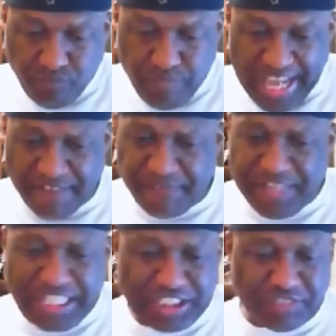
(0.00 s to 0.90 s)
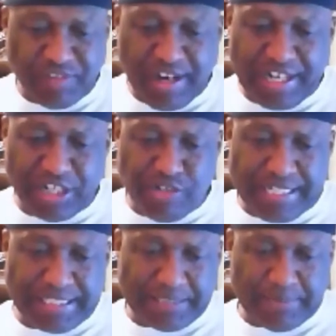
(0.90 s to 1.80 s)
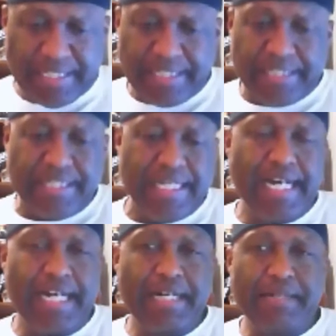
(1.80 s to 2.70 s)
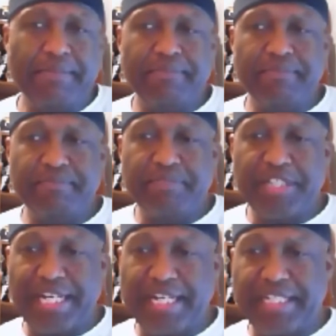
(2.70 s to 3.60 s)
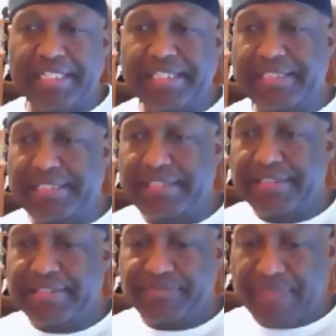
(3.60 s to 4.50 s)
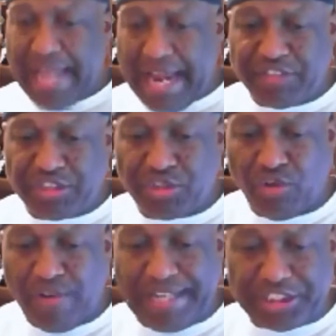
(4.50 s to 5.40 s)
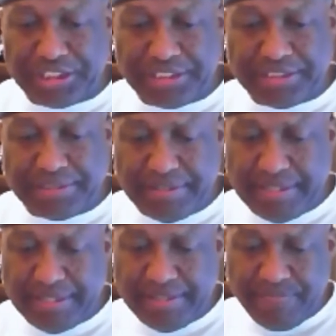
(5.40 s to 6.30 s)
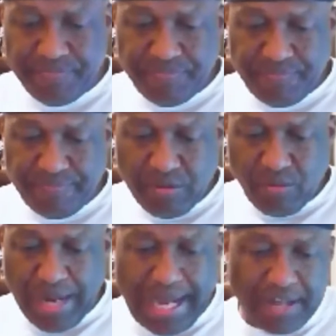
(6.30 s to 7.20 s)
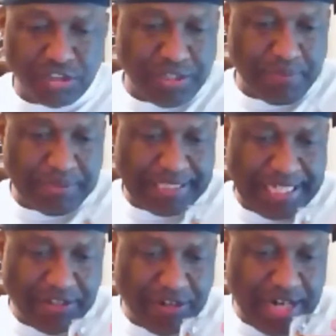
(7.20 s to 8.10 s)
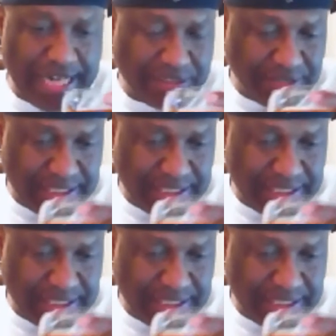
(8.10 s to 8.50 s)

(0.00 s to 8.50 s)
And the finish is very crisp. Um, you get a good average duration. Wow, it's really put together nice on the